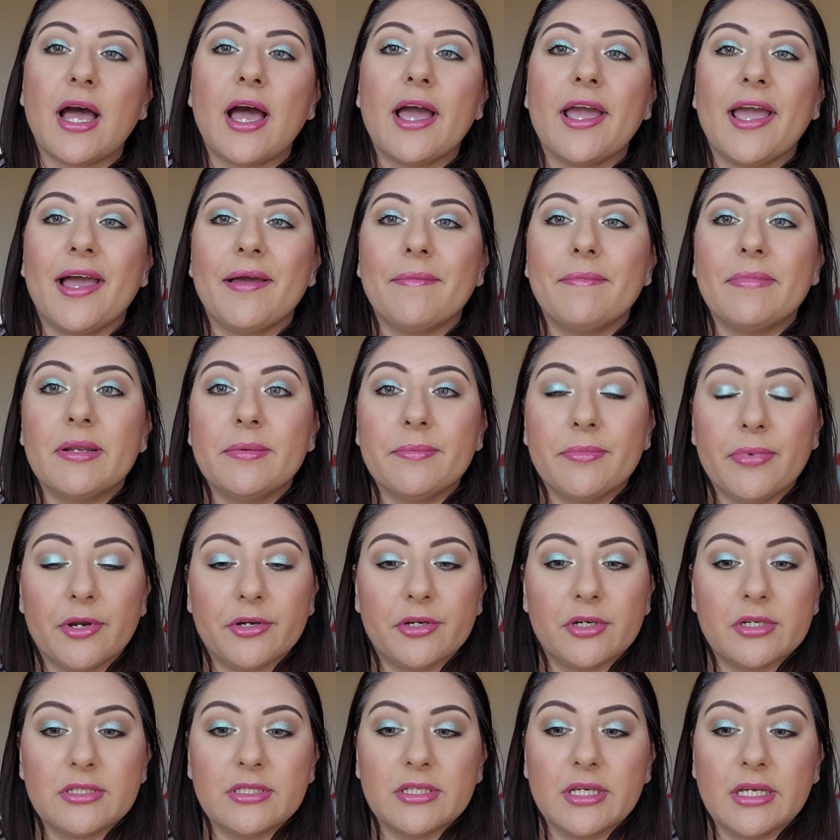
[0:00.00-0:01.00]
I have been
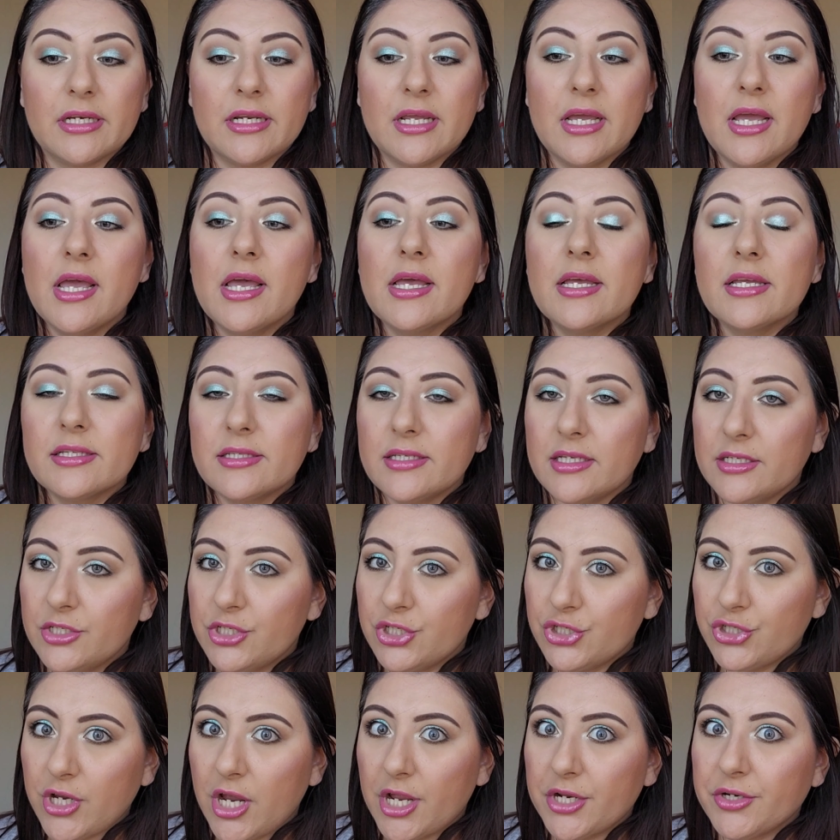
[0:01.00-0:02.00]
purchasing
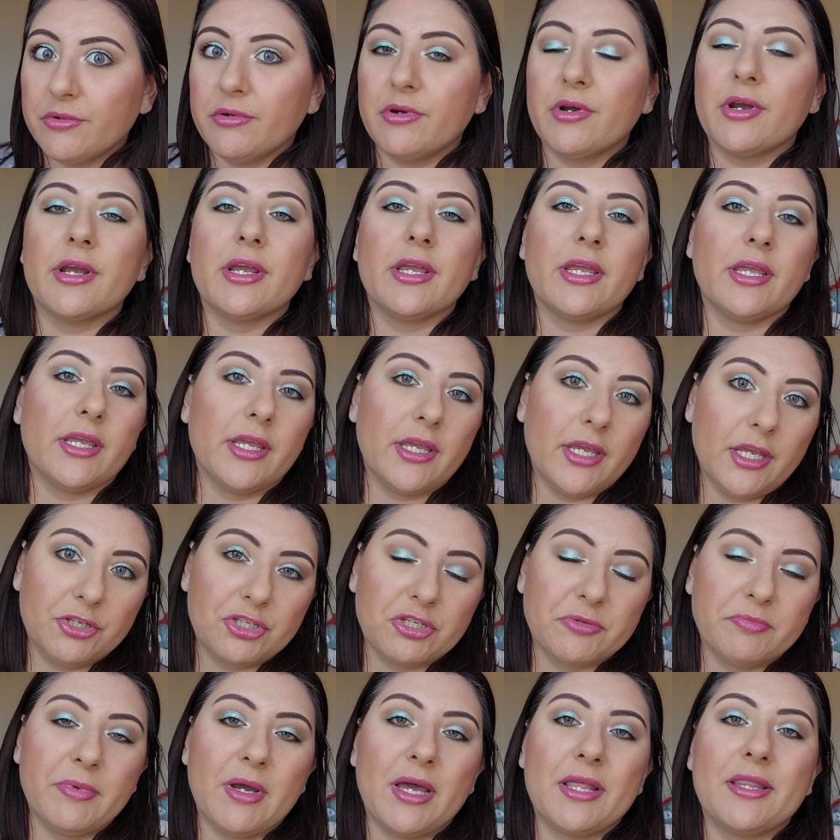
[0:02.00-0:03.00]
since January
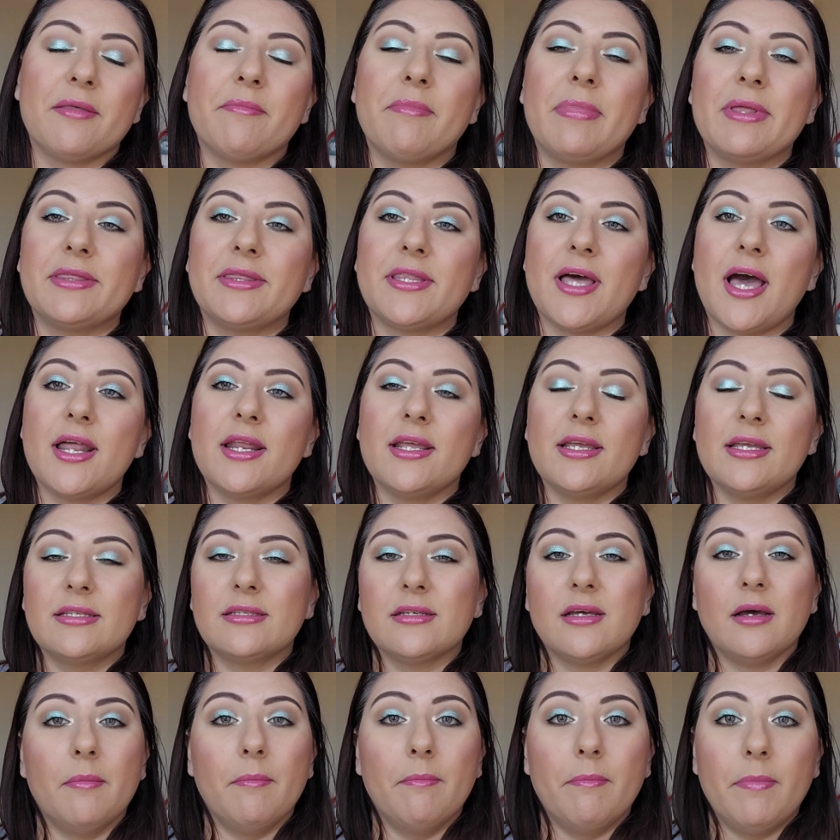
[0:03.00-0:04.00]
each month, but that
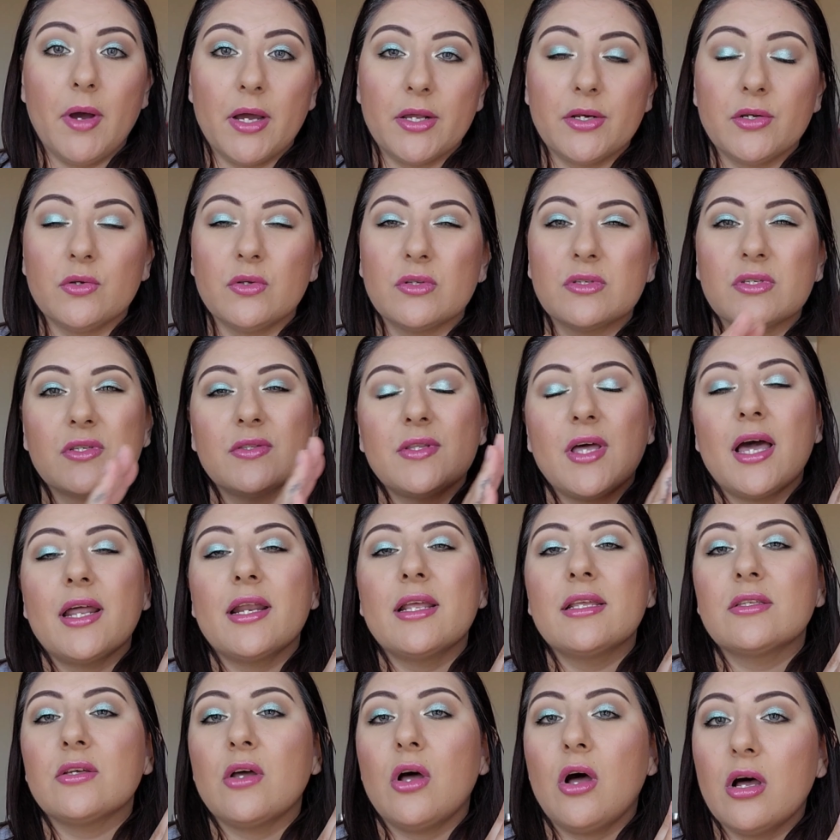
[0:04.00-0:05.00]
is a bundle, so
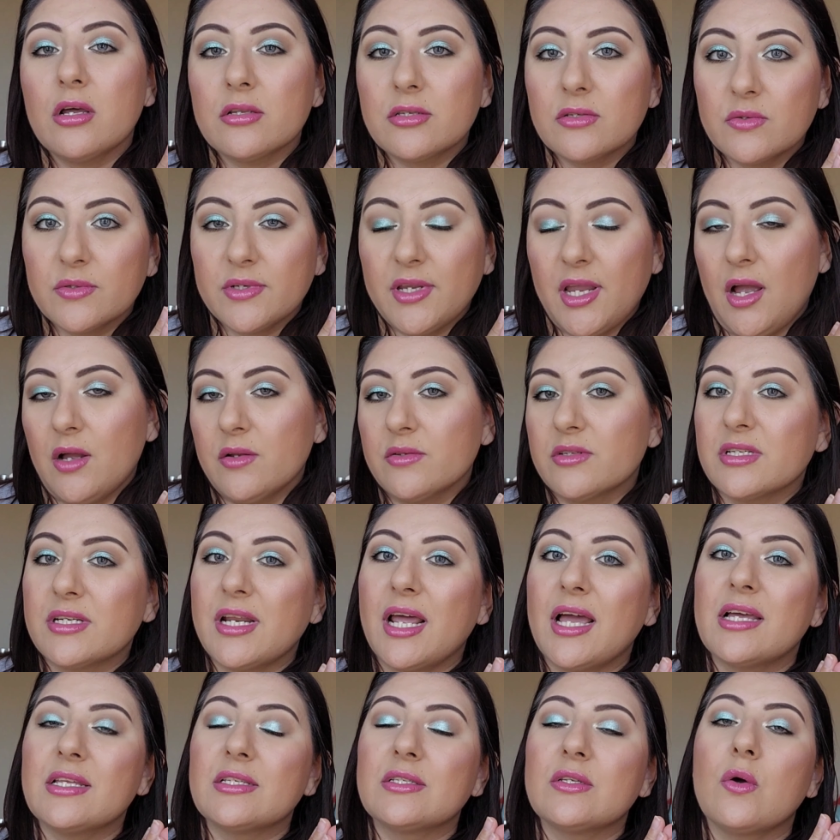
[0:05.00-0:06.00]
that is also
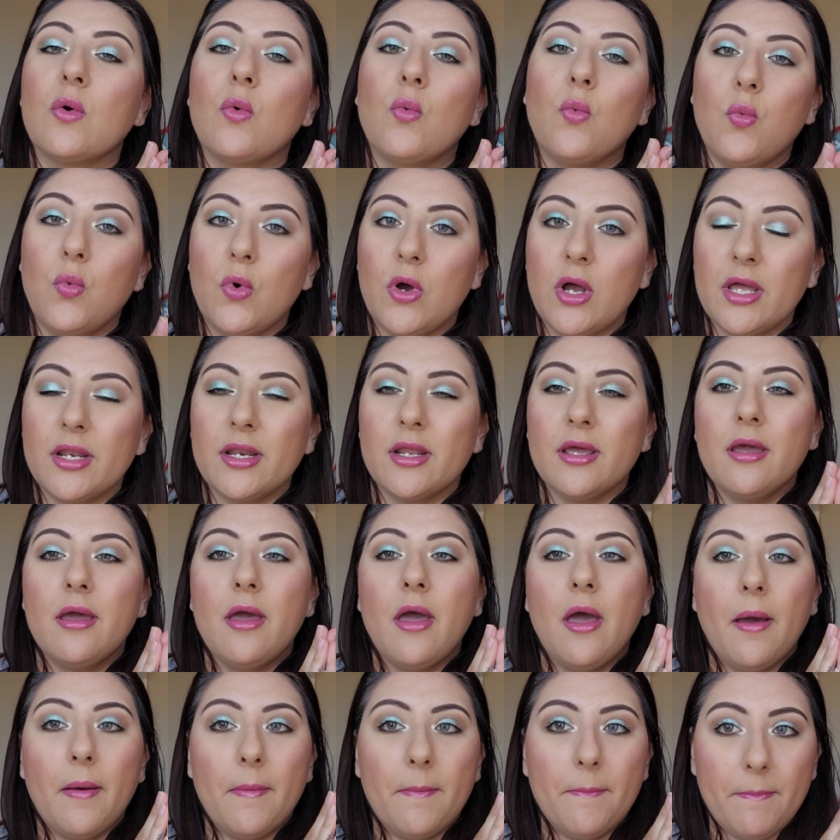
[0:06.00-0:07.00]
counted as one
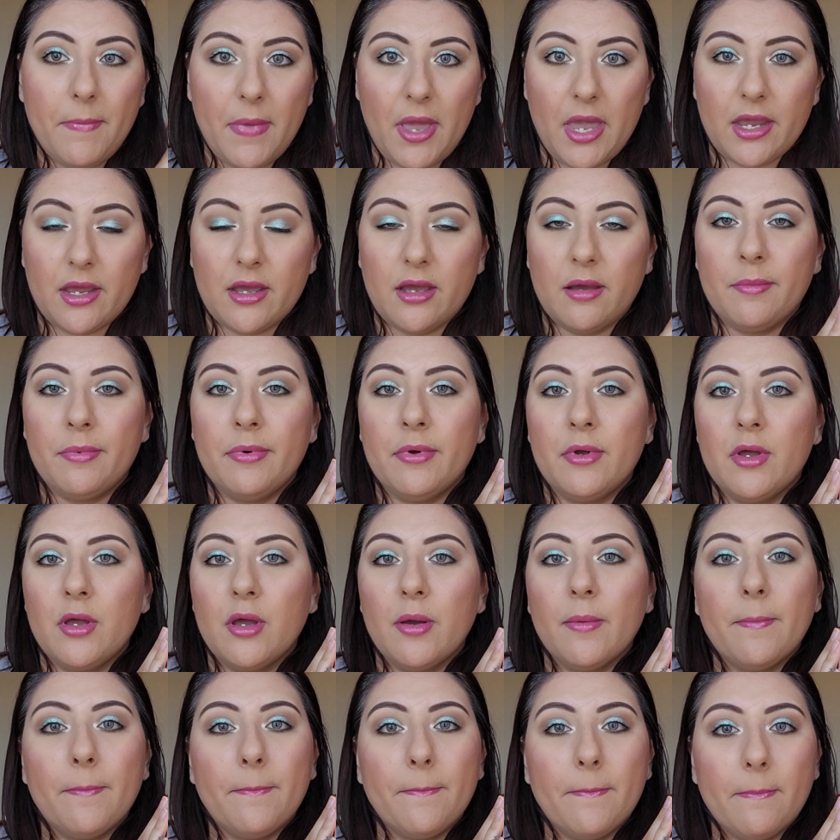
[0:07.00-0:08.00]
makeup
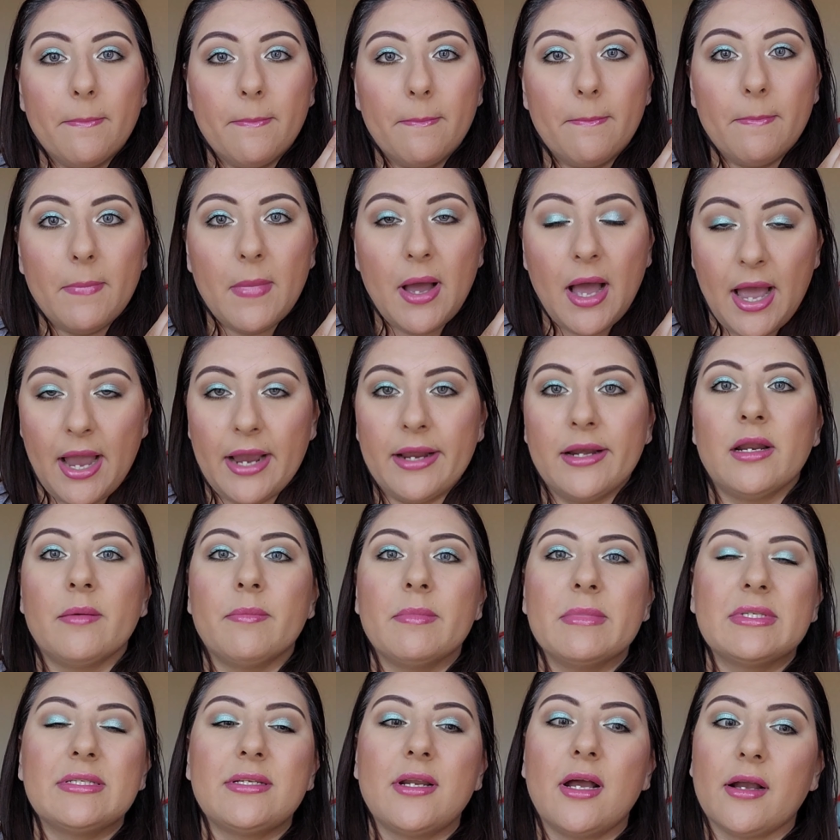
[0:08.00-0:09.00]

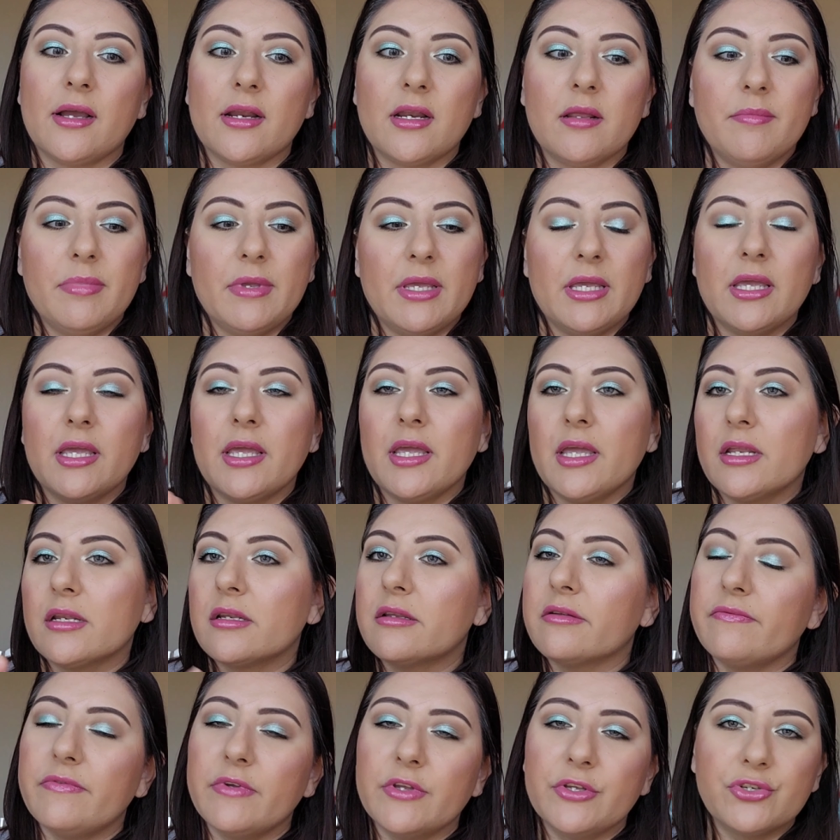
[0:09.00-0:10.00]
item. It's not going to be
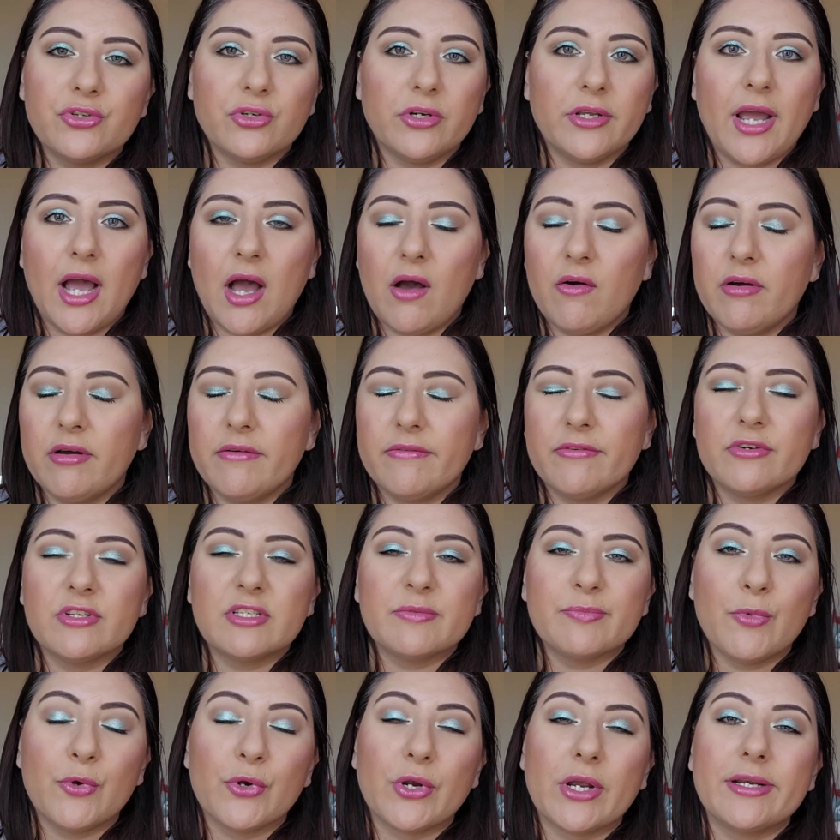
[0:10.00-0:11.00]
individually, however,
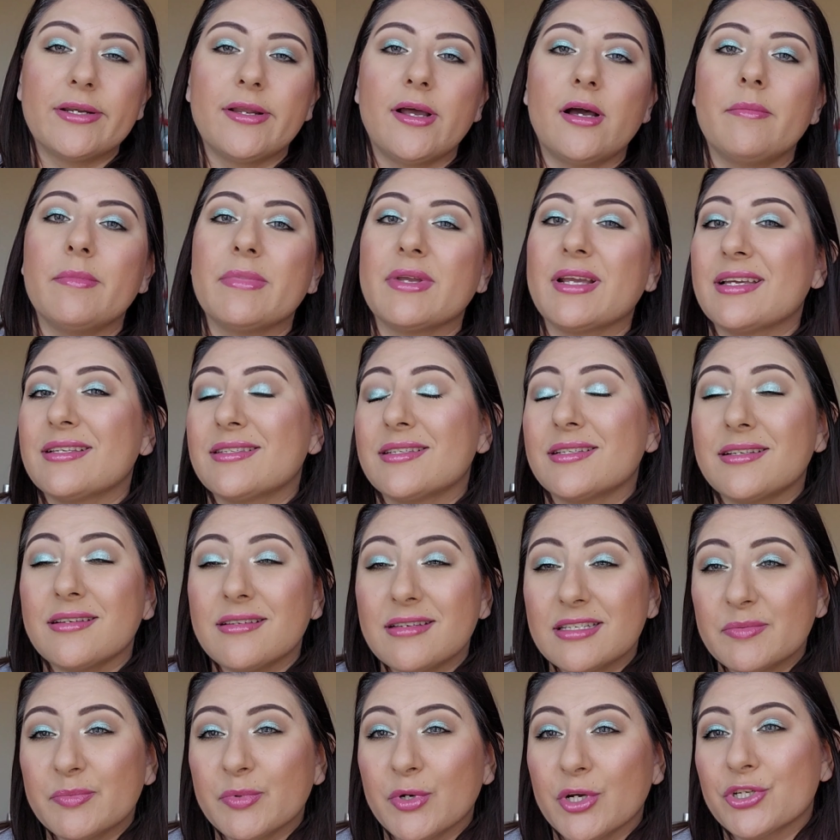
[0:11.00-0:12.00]
it's broken down because it
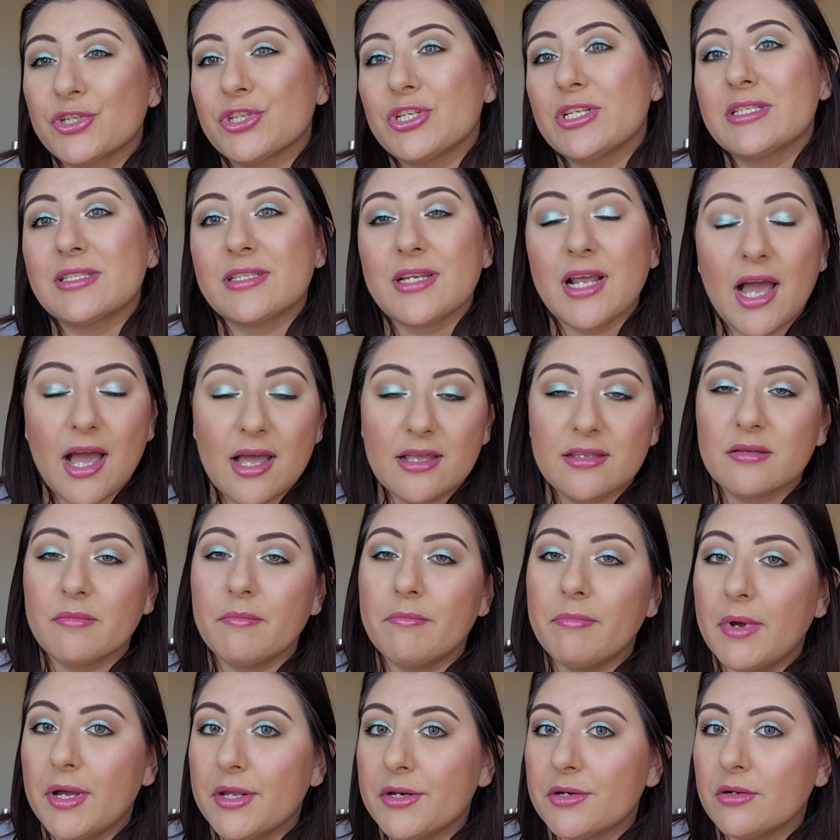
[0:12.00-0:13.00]
is purchased as a
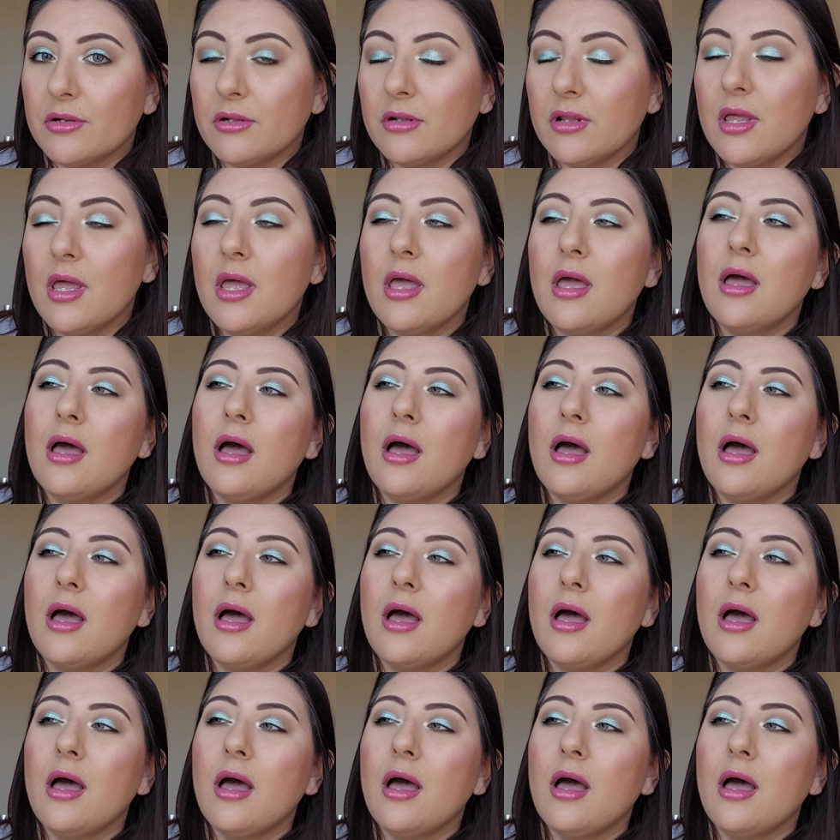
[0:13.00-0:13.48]
bundle.